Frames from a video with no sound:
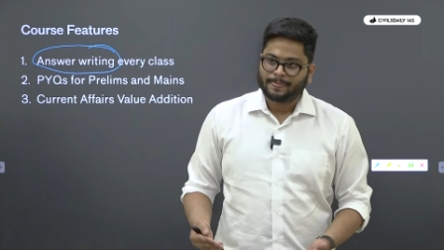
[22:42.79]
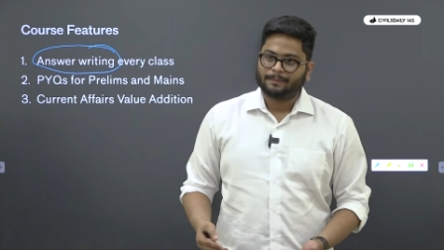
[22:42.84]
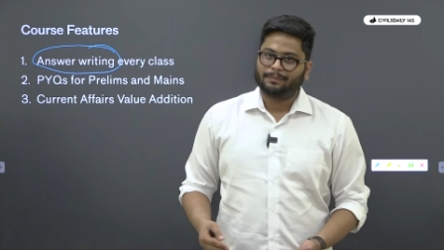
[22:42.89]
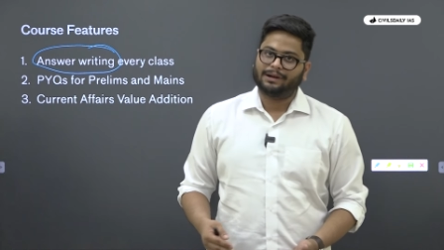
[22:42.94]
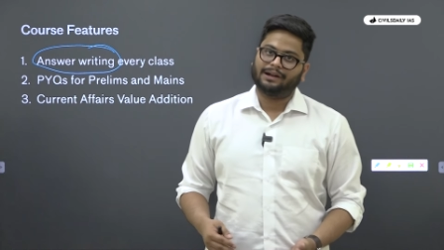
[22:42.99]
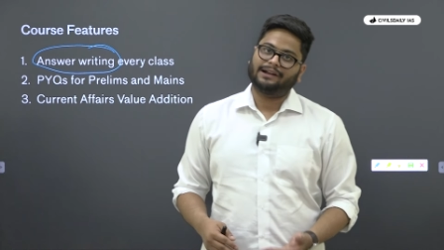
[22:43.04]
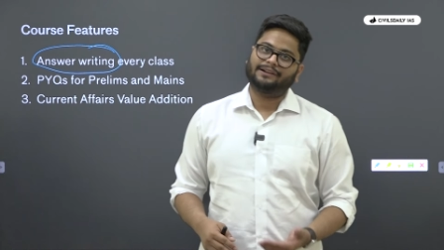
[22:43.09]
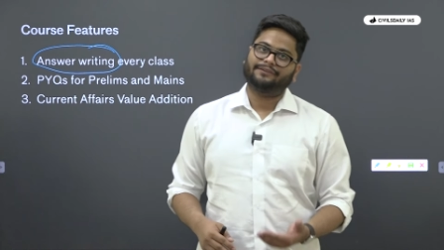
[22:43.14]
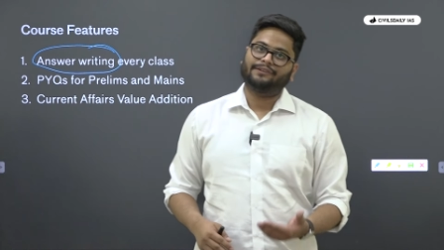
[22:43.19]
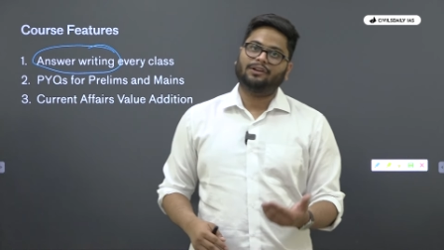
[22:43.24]

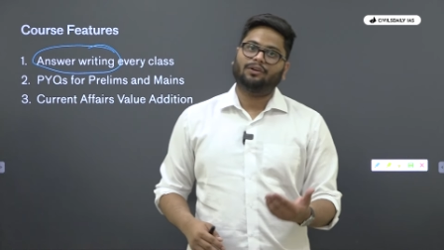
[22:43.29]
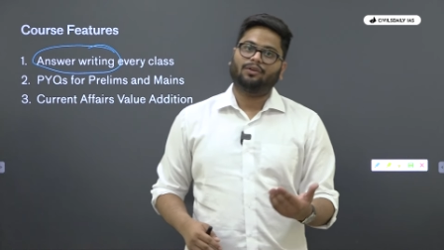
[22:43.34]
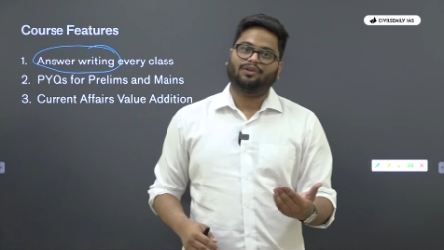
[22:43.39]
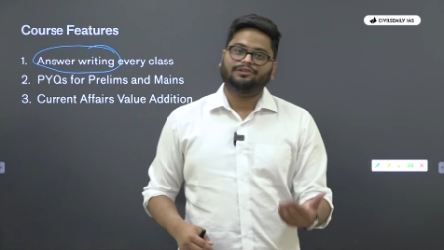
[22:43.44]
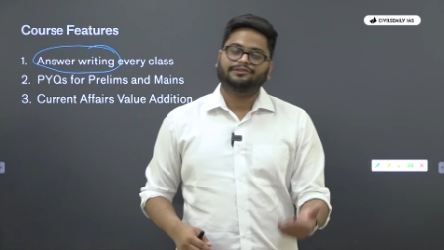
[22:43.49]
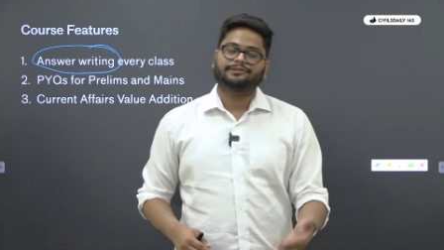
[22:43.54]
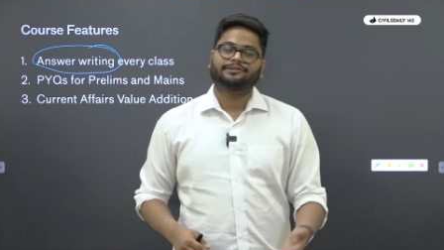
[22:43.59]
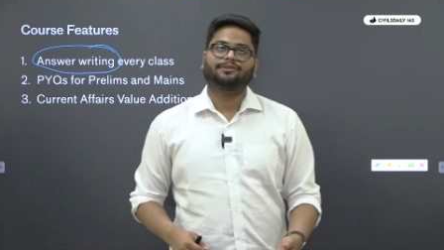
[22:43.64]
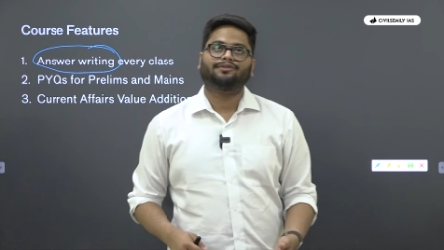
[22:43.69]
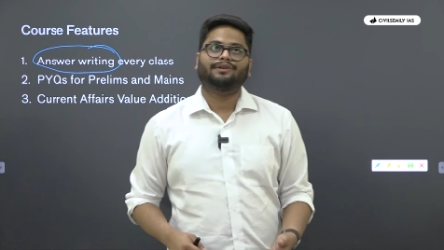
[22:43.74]
but it will
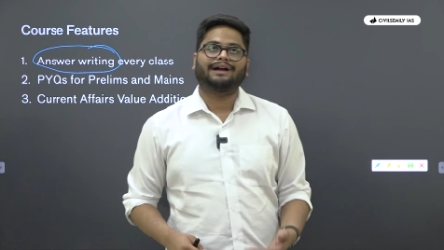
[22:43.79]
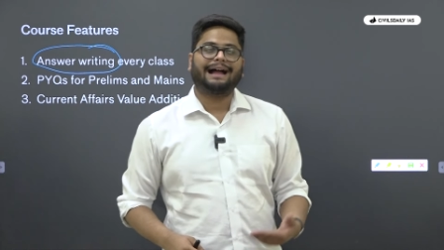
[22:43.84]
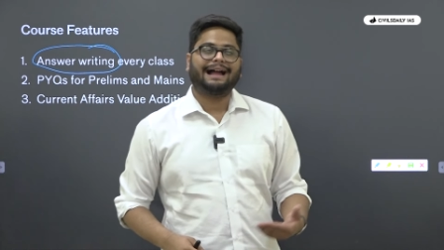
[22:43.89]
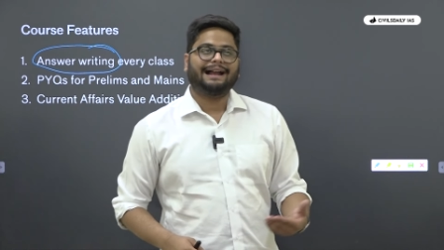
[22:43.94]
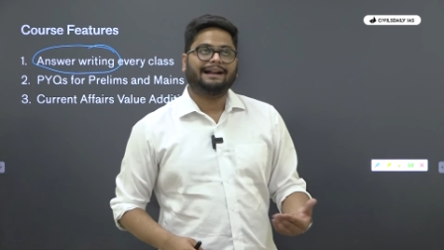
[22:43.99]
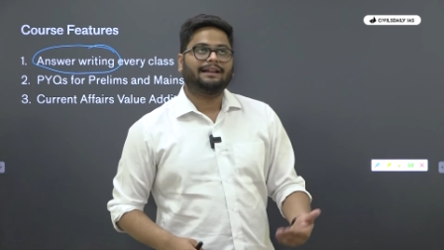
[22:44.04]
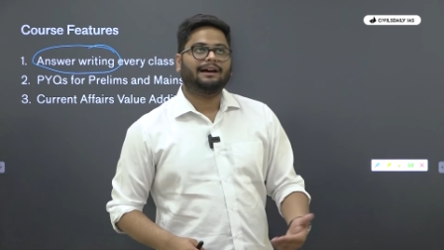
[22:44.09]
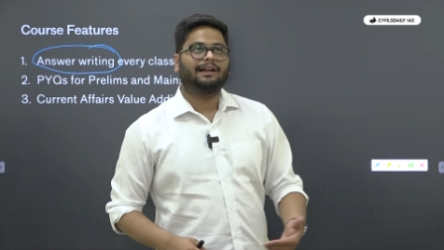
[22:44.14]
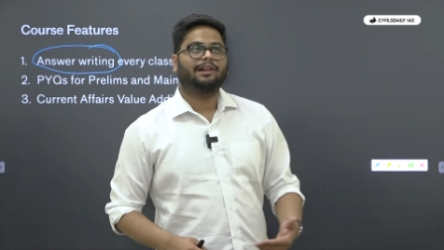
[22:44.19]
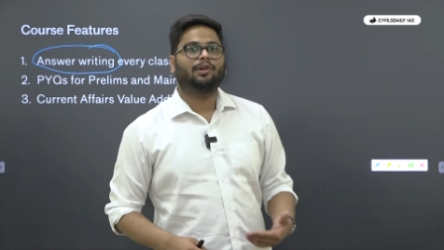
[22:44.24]
also
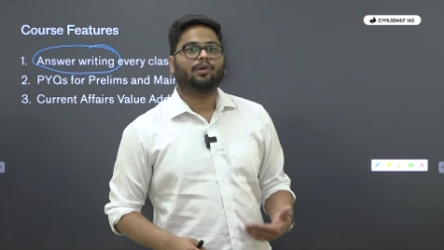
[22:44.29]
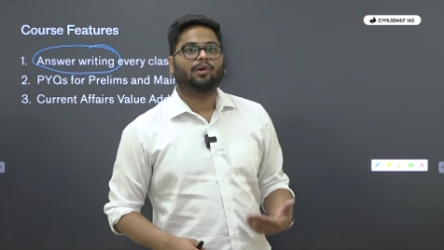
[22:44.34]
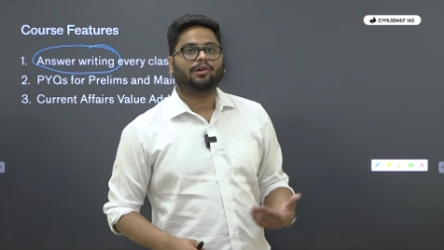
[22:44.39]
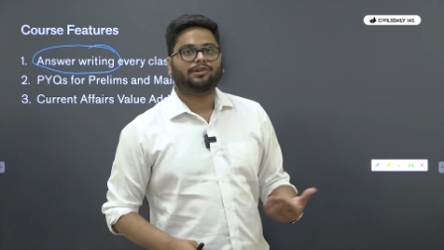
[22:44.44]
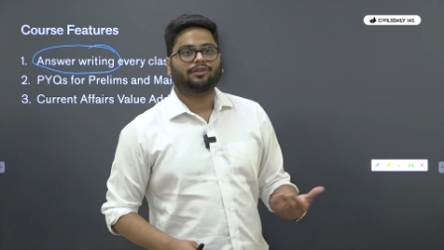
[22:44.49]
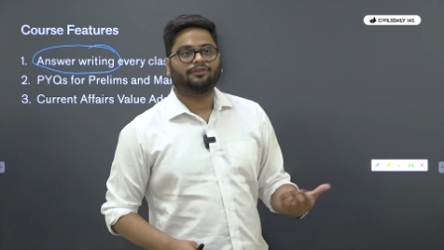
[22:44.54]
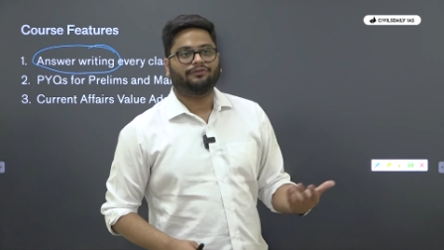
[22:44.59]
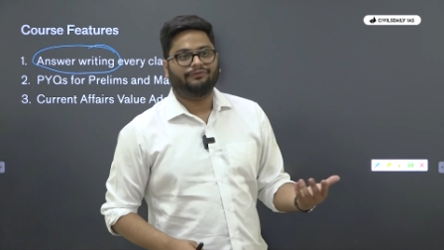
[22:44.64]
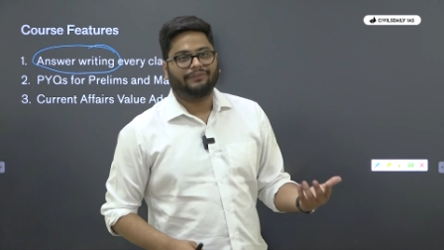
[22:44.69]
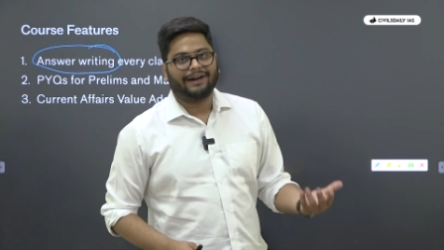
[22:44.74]
add a lot
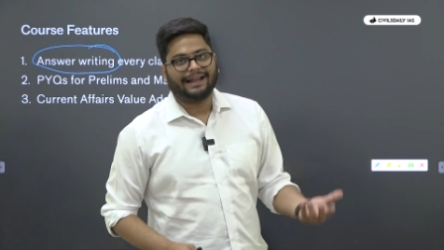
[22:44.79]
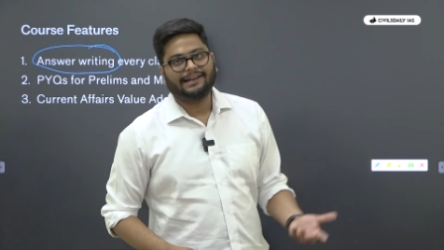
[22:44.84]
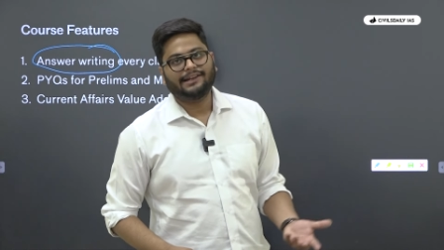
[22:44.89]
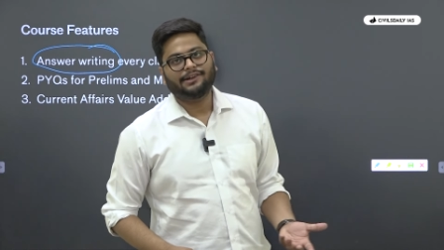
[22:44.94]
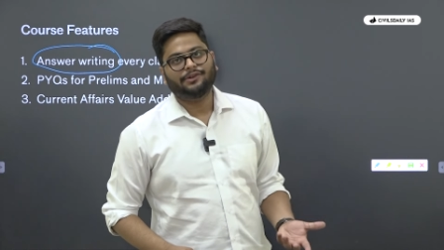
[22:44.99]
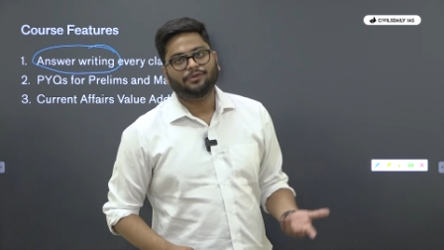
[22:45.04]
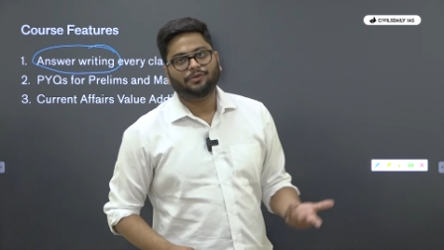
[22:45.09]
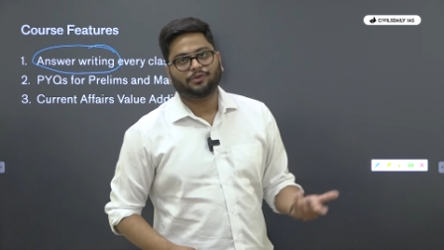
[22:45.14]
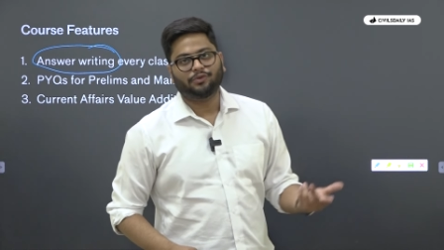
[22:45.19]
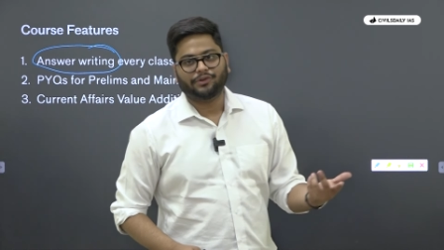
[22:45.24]
of
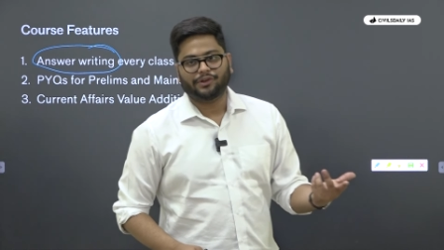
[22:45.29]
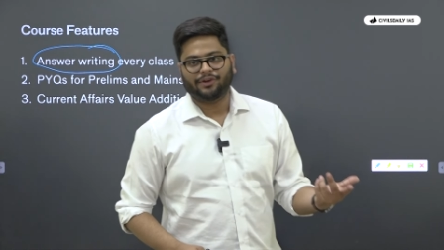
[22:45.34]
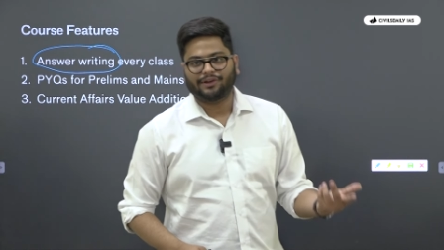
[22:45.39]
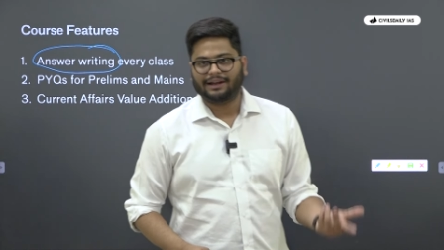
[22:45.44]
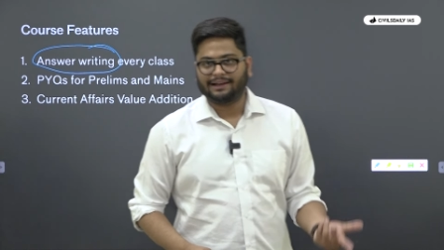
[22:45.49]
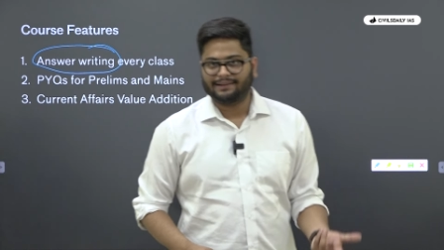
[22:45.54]
value to your